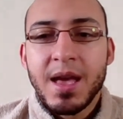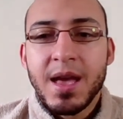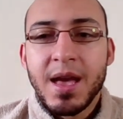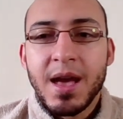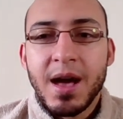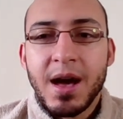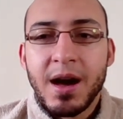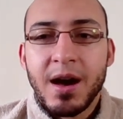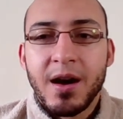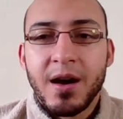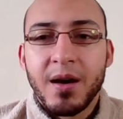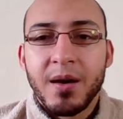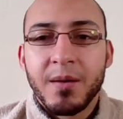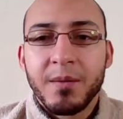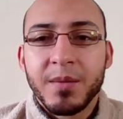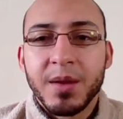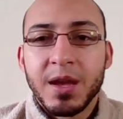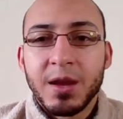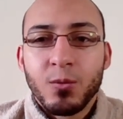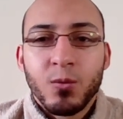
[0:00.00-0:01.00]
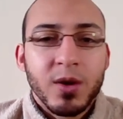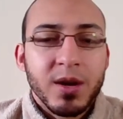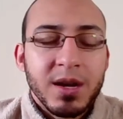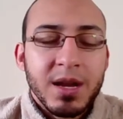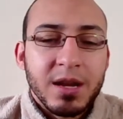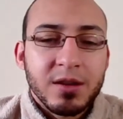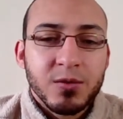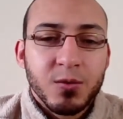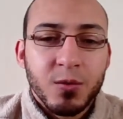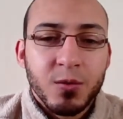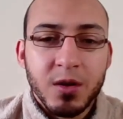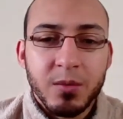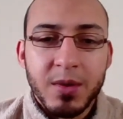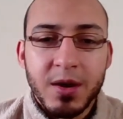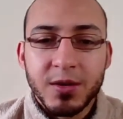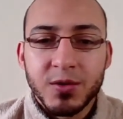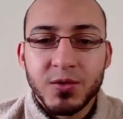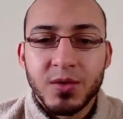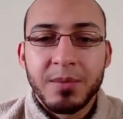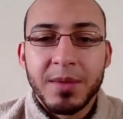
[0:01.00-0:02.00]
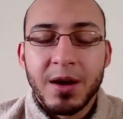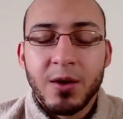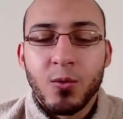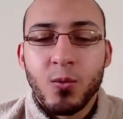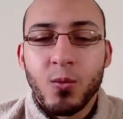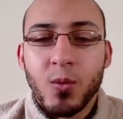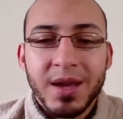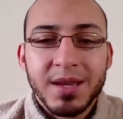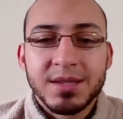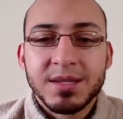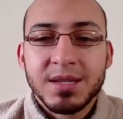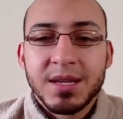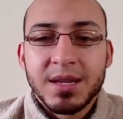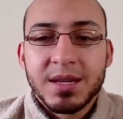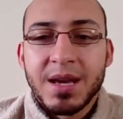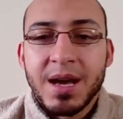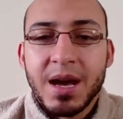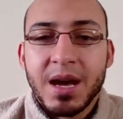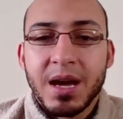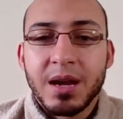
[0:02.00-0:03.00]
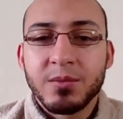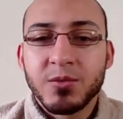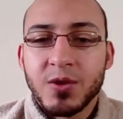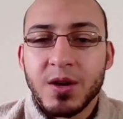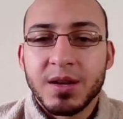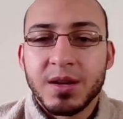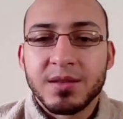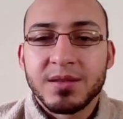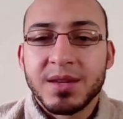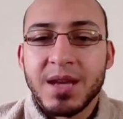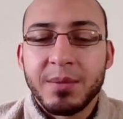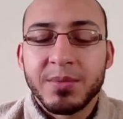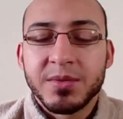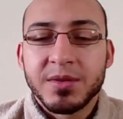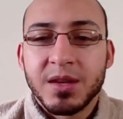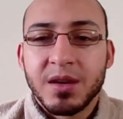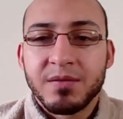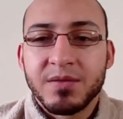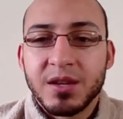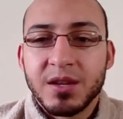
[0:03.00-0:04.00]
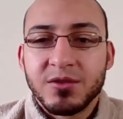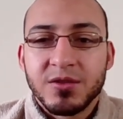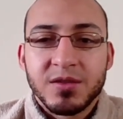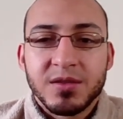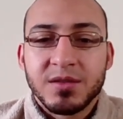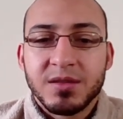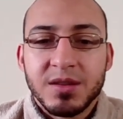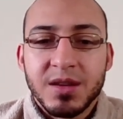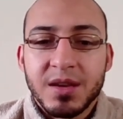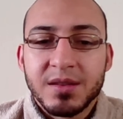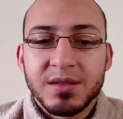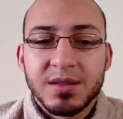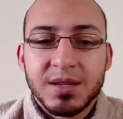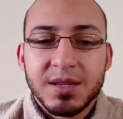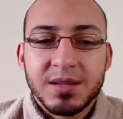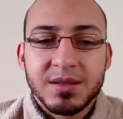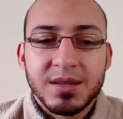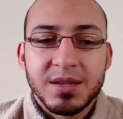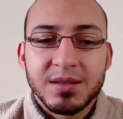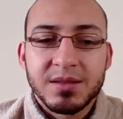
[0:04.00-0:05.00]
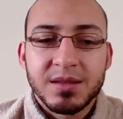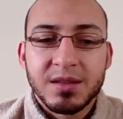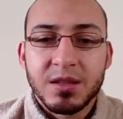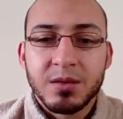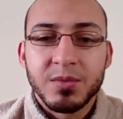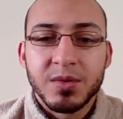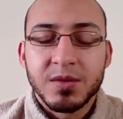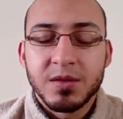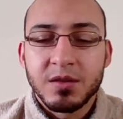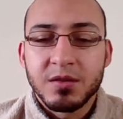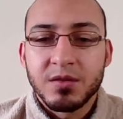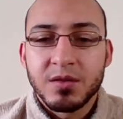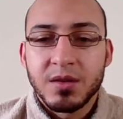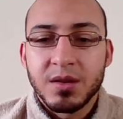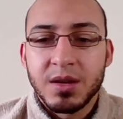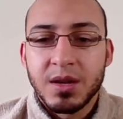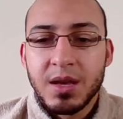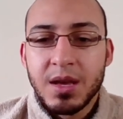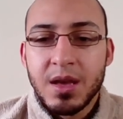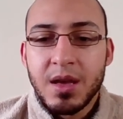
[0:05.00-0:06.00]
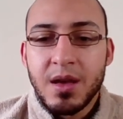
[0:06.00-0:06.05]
and what not to worry about. So I'm not wasting time trying to stop stuff that just doesn't exist in the position.